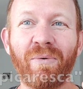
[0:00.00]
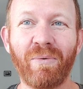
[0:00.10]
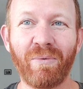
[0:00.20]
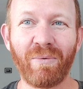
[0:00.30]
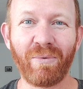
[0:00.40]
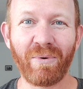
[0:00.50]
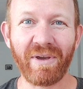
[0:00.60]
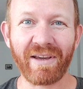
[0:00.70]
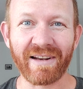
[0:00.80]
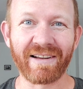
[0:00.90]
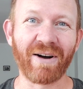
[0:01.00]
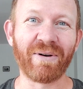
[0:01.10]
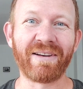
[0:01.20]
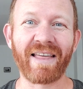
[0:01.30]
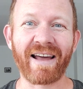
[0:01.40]
We can go
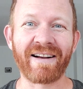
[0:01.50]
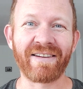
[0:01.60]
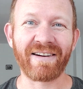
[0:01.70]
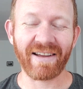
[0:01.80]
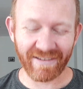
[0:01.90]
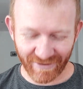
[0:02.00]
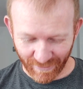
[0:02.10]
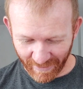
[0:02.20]
into that another day too.